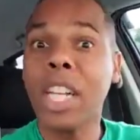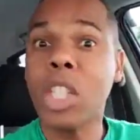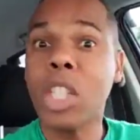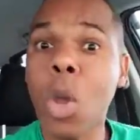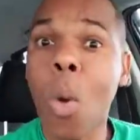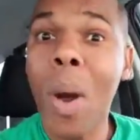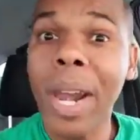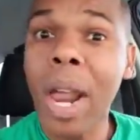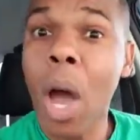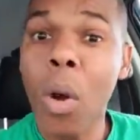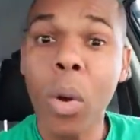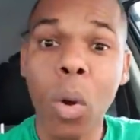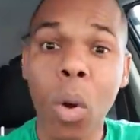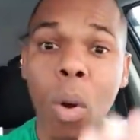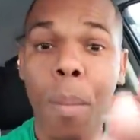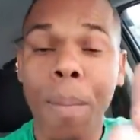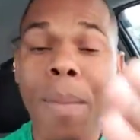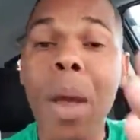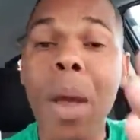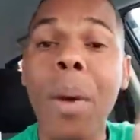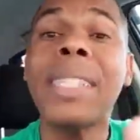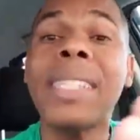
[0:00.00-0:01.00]
send it to one I
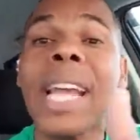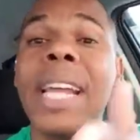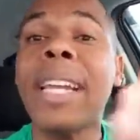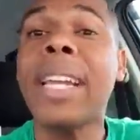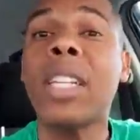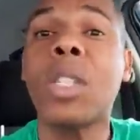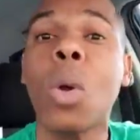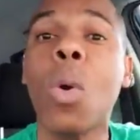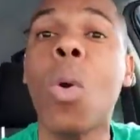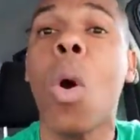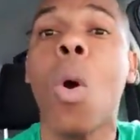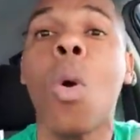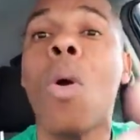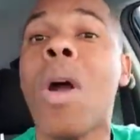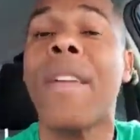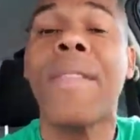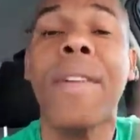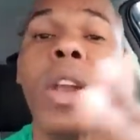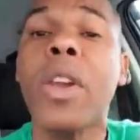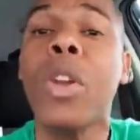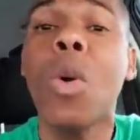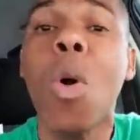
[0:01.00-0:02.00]
know. Me will send it to
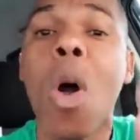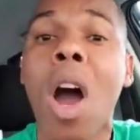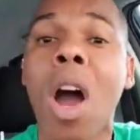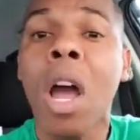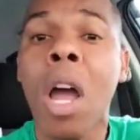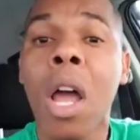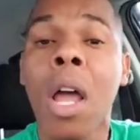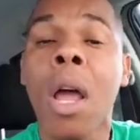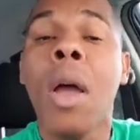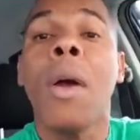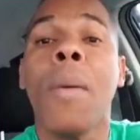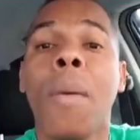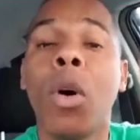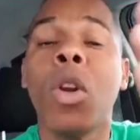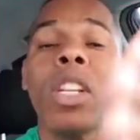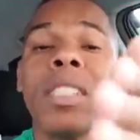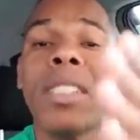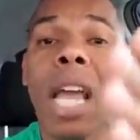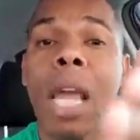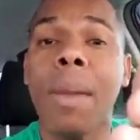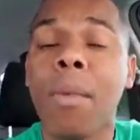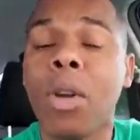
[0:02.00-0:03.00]
whoever know.
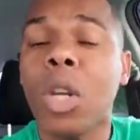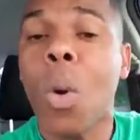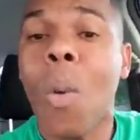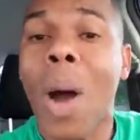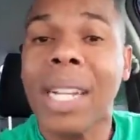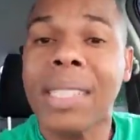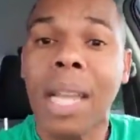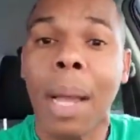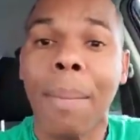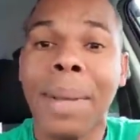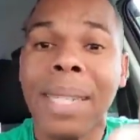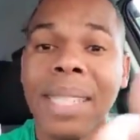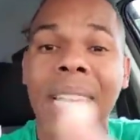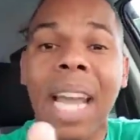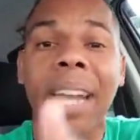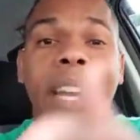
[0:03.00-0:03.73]
When you send me on WhatsApp,